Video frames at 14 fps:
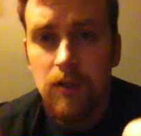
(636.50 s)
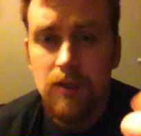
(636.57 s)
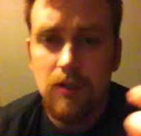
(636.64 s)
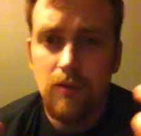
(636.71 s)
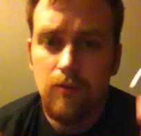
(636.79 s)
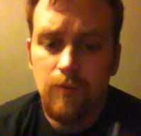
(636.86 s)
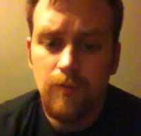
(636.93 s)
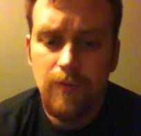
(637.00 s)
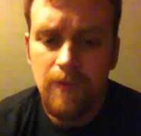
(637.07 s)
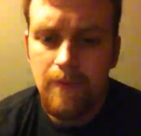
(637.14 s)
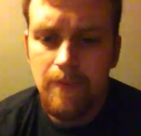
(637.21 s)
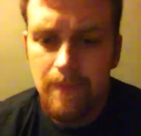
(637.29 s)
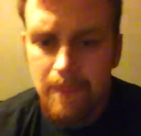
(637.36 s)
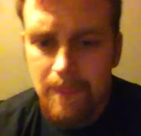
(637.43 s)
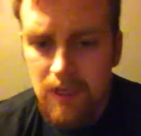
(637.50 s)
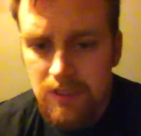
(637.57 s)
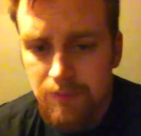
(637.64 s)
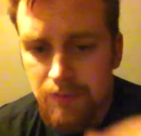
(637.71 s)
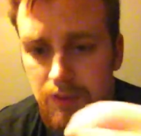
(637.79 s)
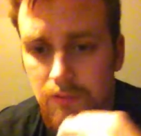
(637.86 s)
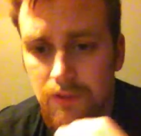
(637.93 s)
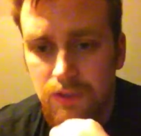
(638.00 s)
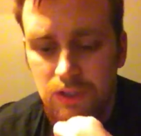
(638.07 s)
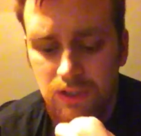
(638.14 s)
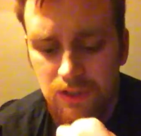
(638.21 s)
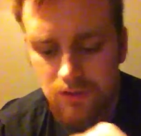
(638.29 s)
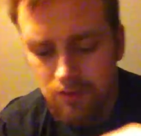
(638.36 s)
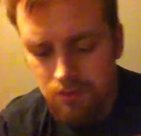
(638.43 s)
So that's pretty much
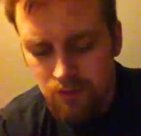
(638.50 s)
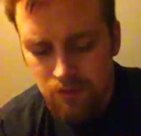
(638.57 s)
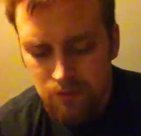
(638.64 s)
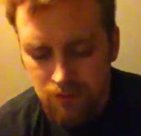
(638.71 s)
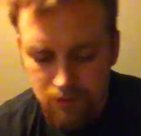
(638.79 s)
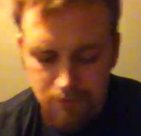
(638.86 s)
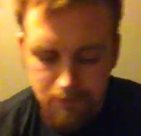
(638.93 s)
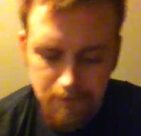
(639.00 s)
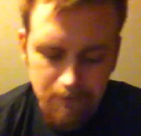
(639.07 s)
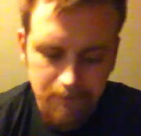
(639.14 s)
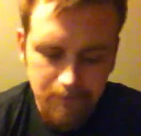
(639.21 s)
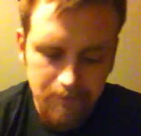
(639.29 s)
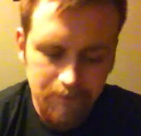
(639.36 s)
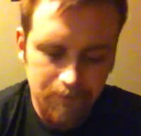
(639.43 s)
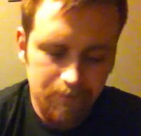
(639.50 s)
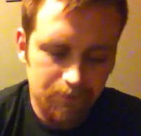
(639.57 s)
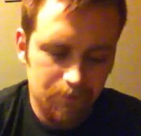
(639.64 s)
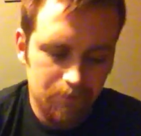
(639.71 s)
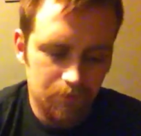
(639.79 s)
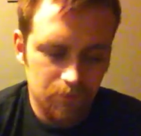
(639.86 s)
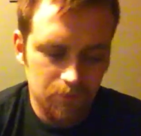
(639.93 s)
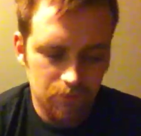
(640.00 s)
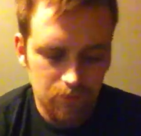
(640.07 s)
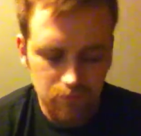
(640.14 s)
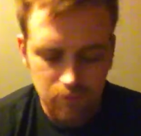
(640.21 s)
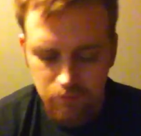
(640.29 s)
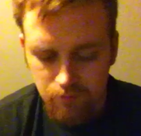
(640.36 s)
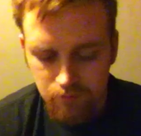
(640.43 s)
it.
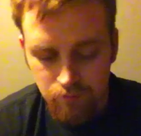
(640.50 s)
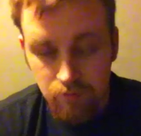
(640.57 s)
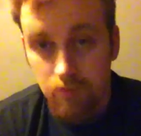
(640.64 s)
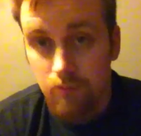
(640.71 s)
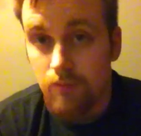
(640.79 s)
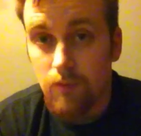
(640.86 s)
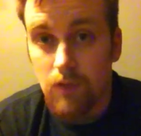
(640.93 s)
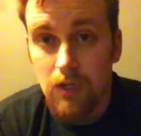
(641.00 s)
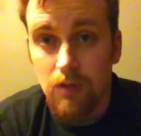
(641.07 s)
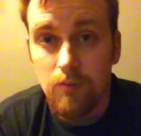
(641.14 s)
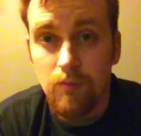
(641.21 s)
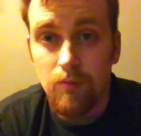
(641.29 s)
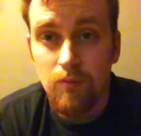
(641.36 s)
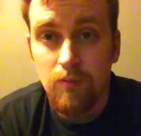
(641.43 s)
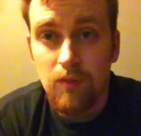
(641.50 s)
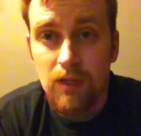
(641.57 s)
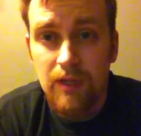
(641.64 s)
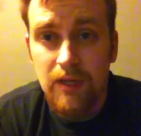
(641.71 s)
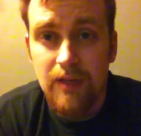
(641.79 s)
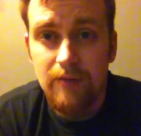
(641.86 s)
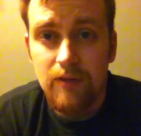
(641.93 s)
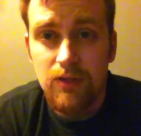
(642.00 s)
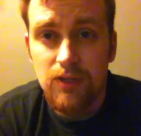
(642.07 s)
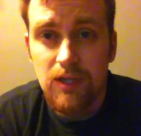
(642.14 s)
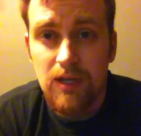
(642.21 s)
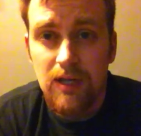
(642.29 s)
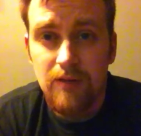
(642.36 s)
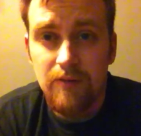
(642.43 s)
You know, give it a
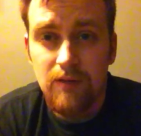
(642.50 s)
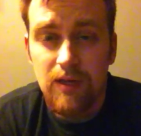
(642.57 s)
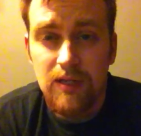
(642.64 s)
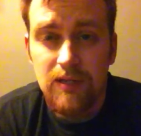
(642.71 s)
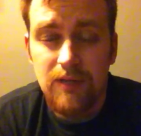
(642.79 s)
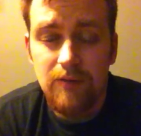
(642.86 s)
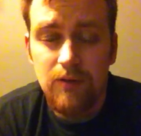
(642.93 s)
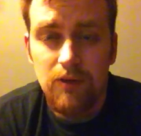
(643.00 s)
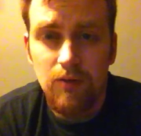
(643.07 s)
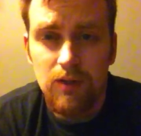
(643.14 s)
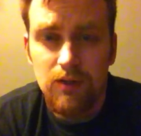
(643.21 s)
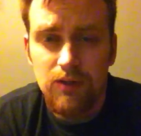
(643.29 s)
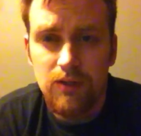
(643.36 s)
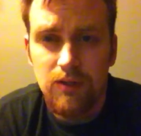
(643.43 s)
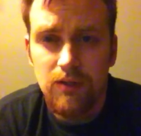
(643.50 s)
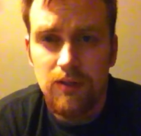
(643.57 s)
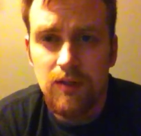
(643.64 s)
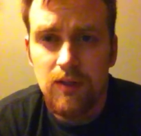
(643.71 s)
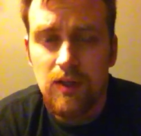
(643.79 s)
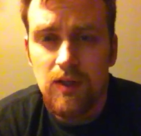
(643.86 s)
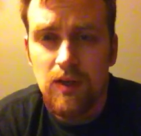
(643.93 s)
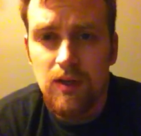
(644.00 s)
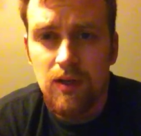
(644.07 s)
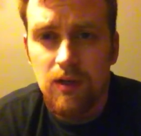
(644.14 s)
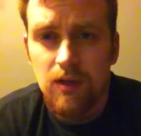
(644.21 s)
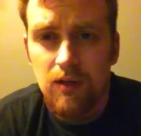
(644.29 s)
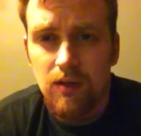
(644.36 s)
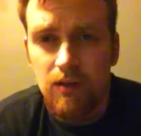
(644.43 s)
shot. If you guys have any questions,
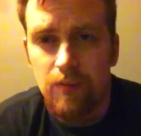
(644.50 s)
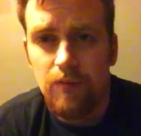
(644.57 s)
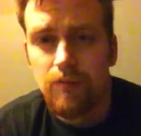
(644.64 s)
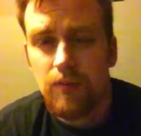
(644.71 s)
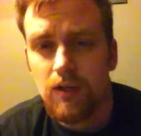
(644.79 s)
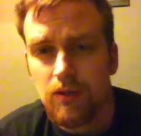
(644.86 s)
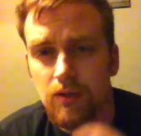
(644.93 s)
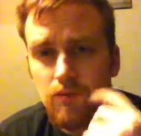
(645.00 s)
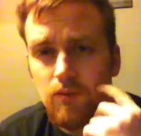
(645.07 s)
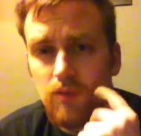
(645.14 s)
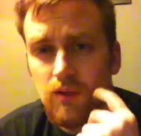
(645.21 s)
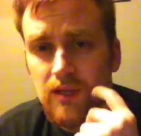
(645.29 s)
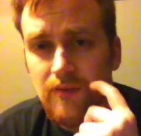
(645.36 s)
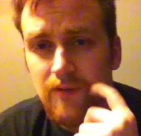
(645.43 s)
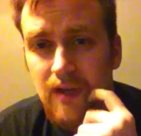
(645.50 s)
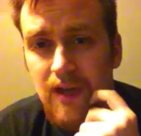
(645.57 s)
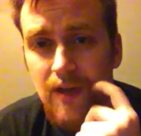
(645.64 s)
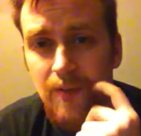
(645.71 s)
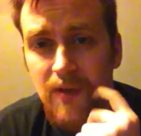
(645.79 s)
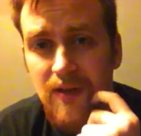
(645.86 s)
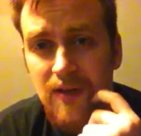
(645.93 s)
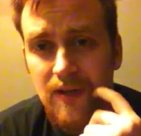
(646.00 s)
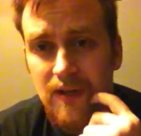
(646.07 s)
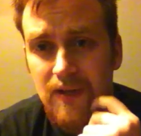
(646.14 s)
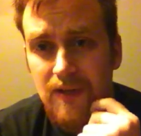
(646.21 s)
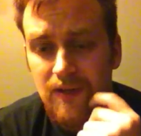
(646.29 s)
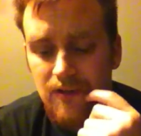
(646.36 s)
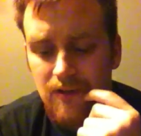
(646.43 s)
you know, leave a comment,
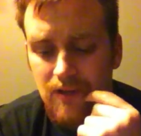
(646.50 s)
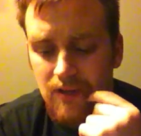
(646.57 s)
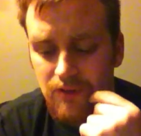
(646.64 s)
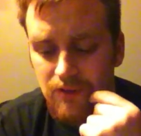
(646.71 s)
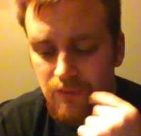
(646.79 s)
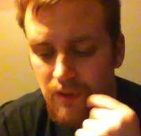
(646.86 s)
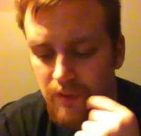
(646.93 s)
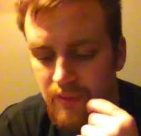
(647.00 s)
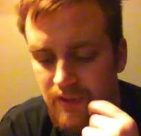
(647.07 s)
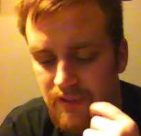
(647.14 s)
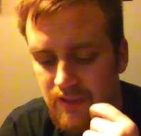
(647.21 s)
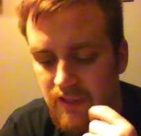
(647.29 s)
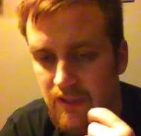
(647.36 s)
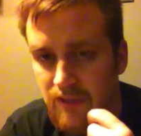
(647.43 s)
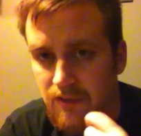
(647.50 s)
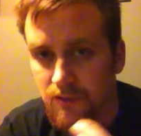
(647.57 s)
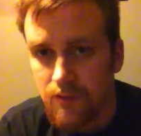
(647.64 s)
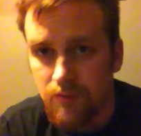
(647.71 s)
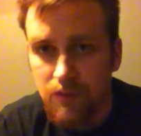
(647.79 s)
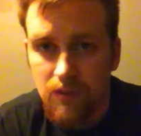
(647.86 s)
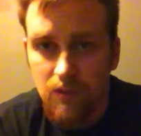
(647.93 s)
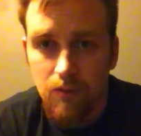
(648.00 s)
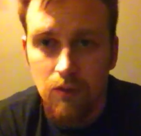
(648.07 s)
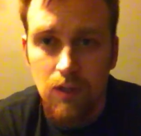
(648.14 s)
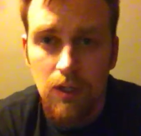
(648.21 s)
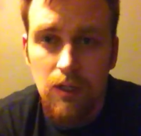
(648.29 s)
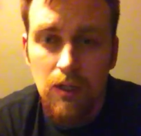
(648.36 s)
and I'll do my best to answer them. So